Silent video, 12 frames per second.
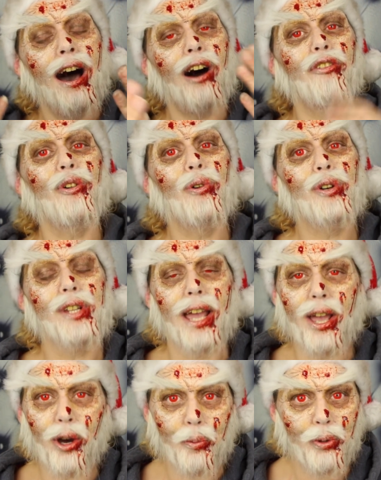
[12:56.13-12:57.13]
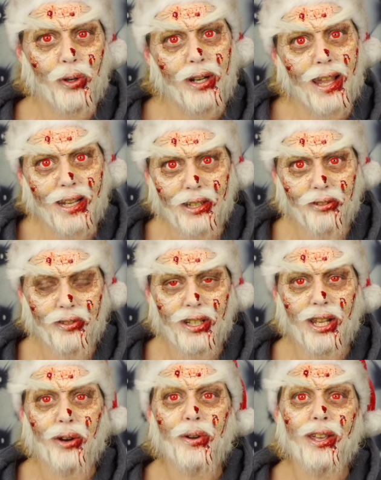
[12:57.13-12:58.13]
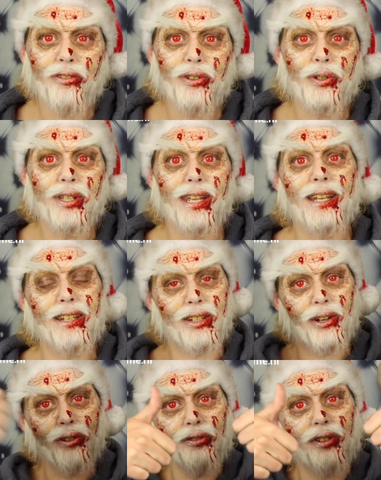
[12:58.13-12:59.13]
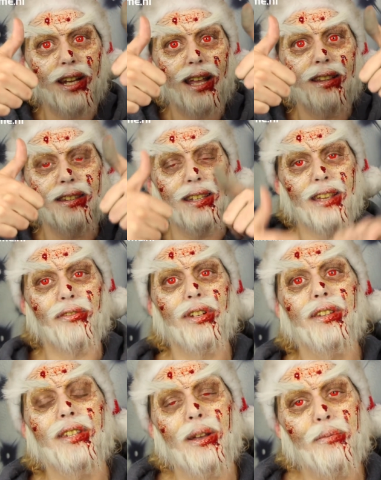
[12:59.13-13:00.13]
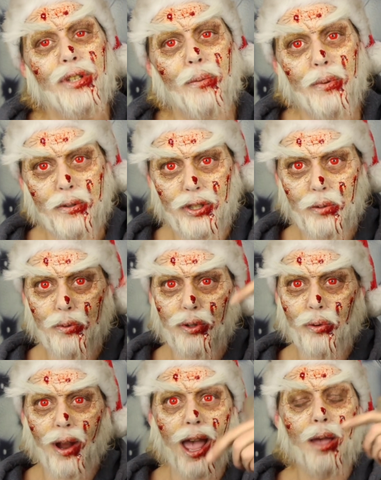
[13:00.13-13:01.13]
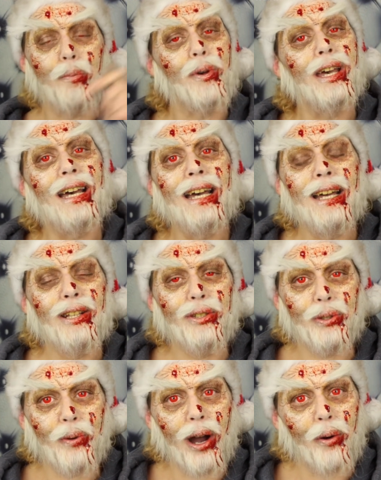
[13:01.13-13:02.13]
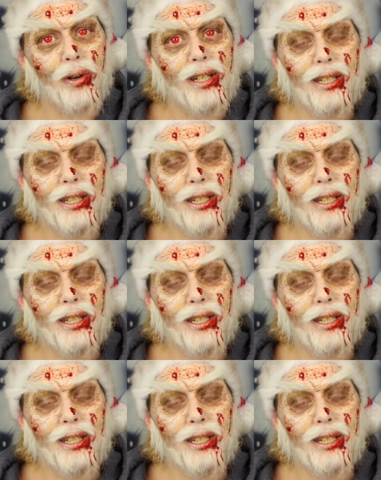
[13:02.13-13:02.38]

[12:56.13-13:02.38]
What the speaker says: Of course, I hope you liked the video. If you did, don't forget to give it a thumbs up and subscribe to our